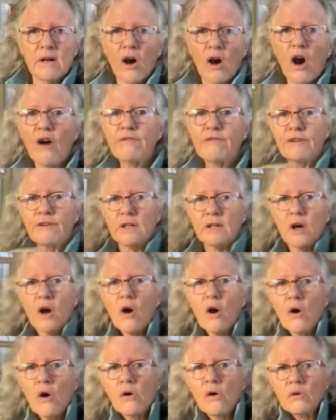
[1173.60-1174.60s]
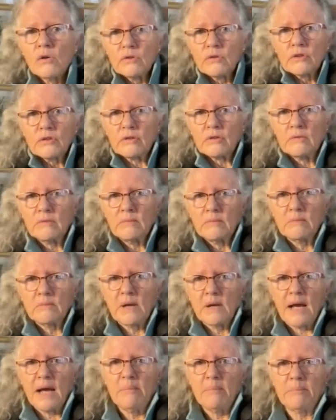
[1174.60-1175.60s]
often hold
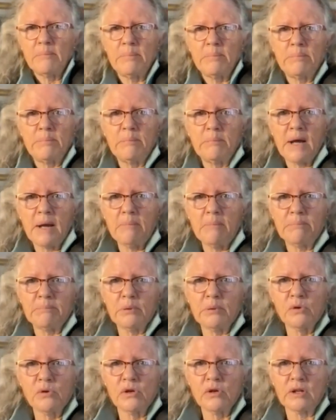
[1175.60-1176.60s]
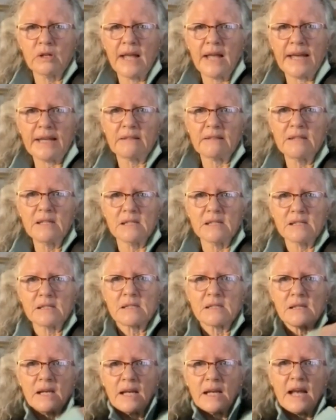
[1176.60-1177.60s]
my board like
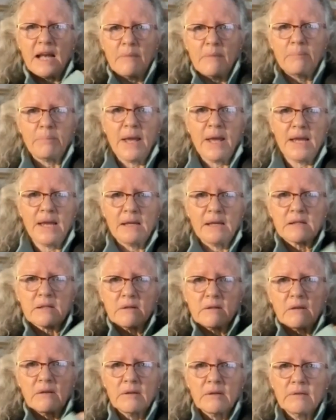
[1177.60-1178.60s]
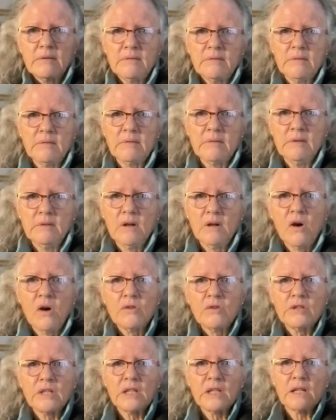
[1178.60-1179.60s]
this, and I paint
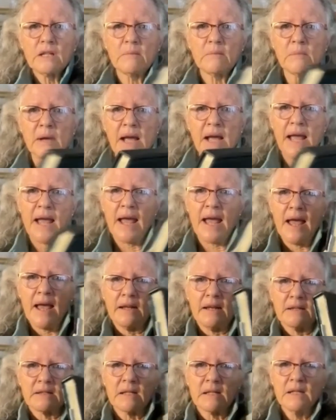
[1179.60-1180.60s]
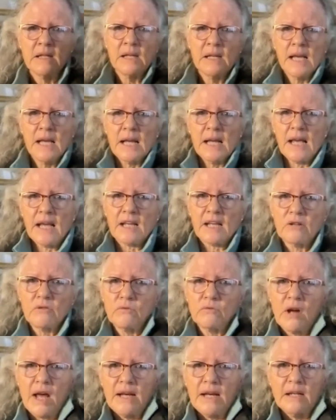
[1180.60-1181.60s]
holding it in my hands, and I can
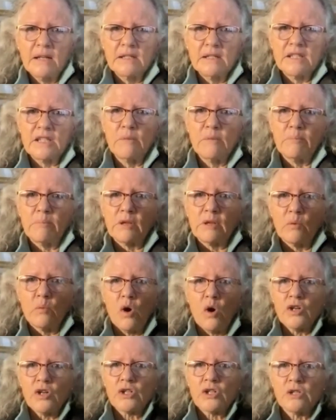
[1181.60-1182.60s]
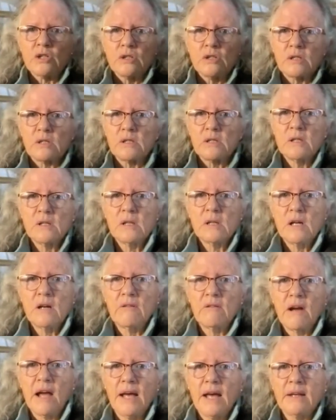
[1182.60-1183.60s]
run and tip the washes
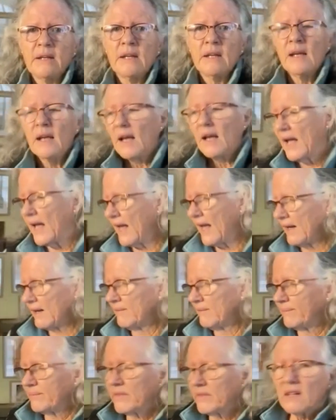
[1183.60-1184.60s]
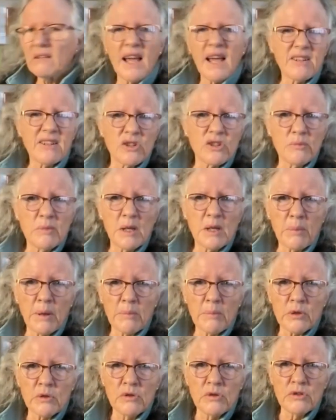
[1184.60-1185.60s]
around. And there aren't too many
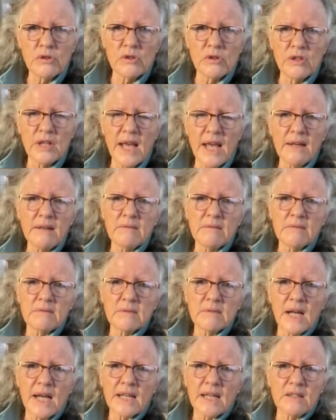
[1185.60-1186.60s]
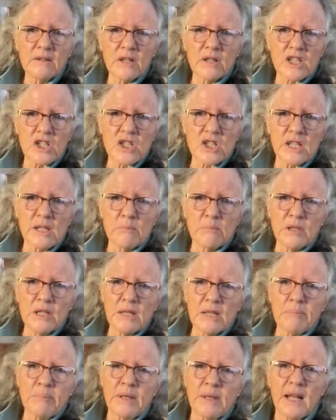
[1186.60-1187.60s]
people who do that. I can actually
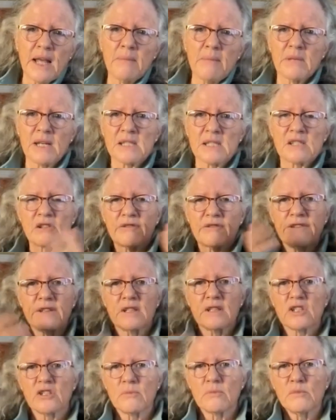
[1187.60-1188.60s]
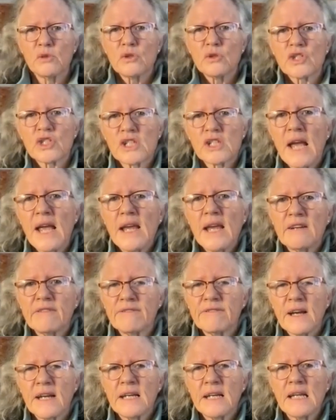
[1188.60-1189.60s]
manipulate myself into more shade if
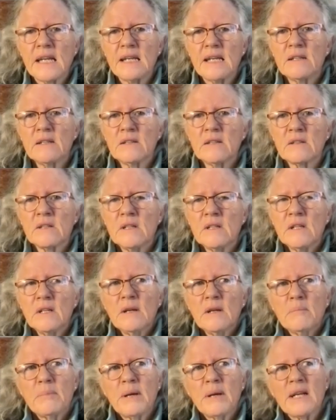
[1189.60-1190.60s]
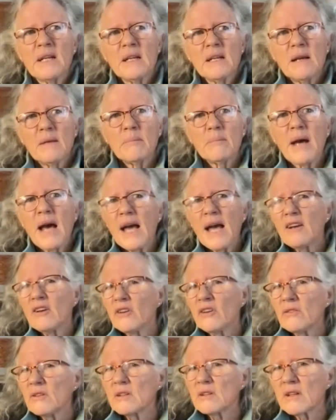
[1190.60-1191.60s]
I need it. But I
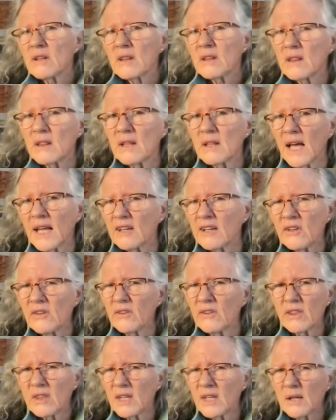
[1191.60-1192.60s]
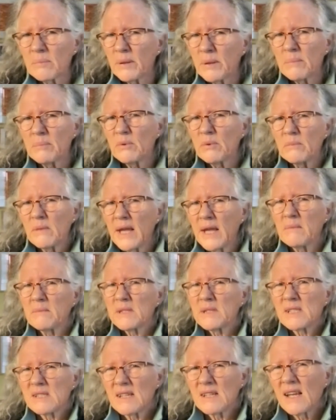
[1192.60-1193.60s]
don't, I don't think people make
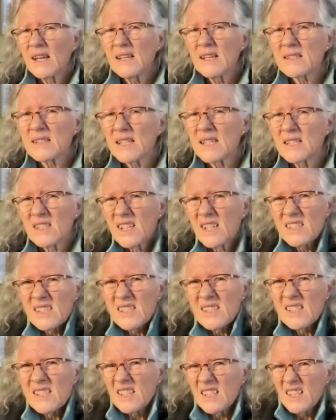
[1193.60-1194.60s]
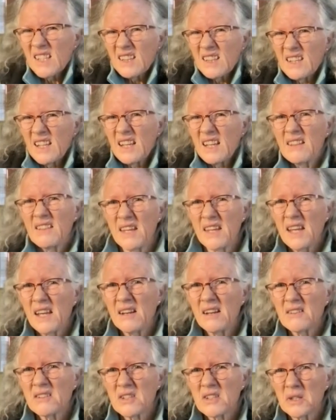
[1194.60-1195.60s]
mistakes. They just think that they're
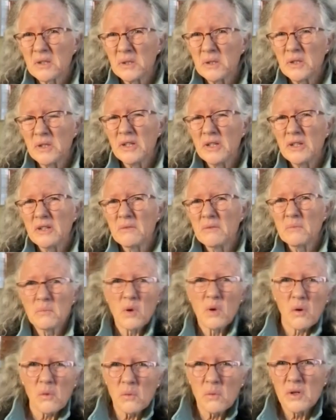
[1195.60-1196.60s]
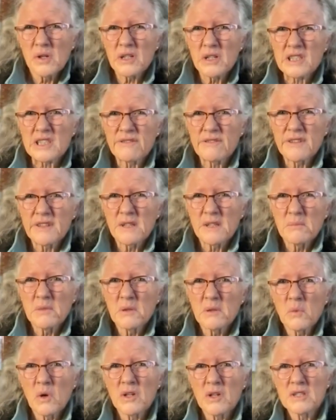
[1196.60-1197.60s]
there to learn what works for them
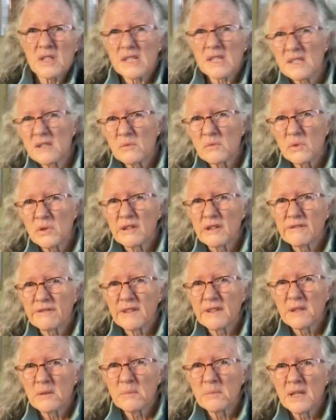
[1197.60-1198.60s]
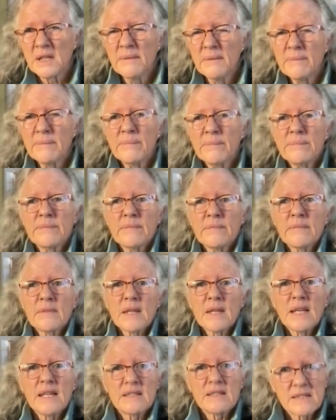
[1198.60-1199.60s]
and what doesn't work for them. And
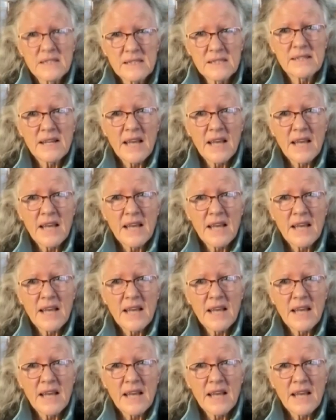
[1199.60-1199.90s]
it did